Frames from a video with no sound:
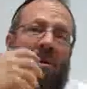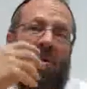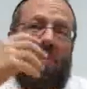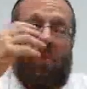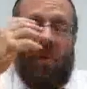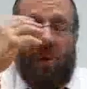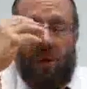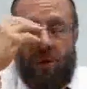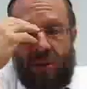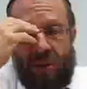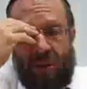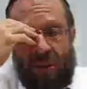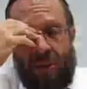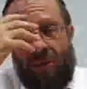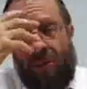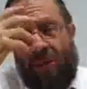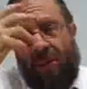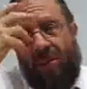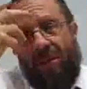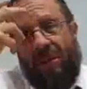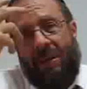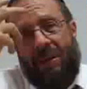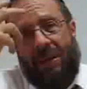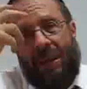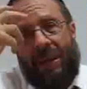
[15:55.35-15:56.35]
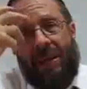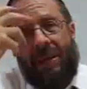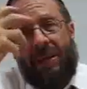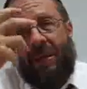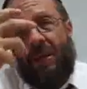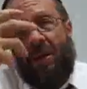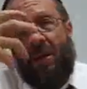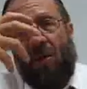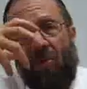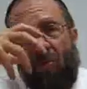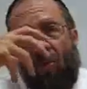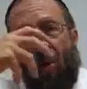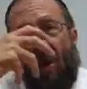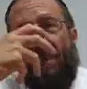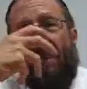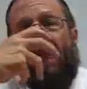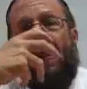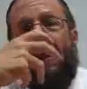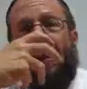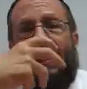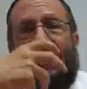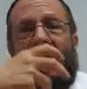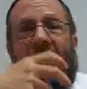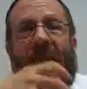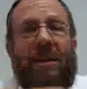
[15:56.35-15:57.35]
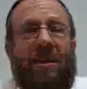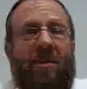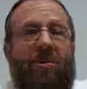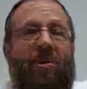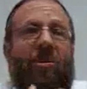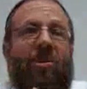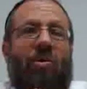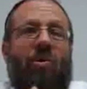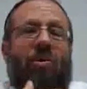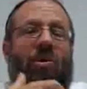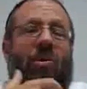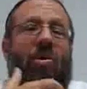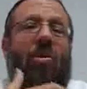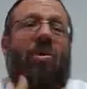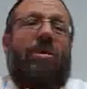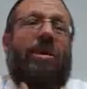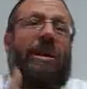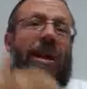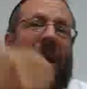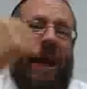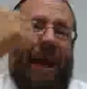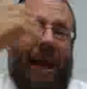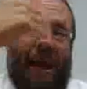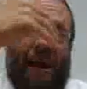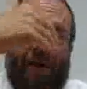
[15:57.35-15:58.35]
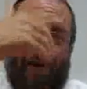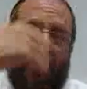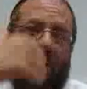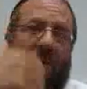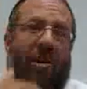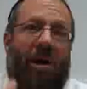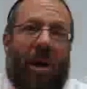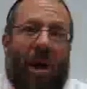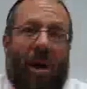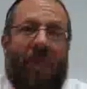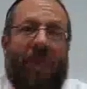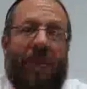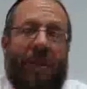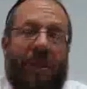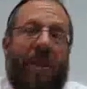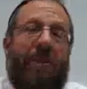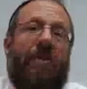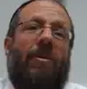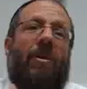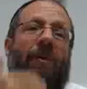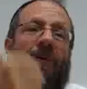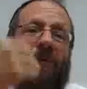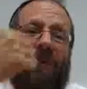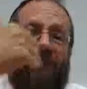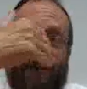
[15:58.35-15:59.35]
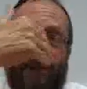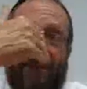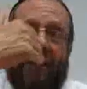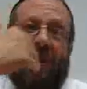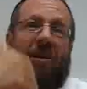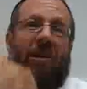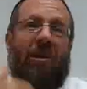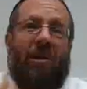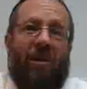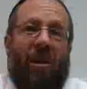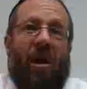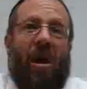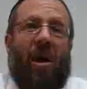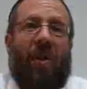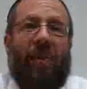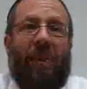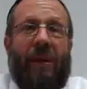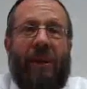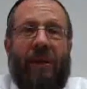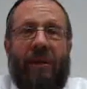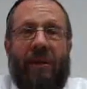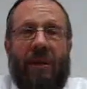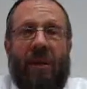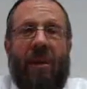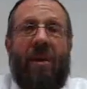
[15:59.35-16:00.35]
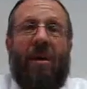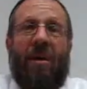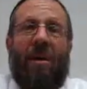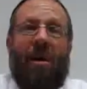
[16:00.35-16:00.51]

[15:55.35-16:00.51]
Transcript: which, in a certain sense, represents what you would call the outer garment, the more physical garment,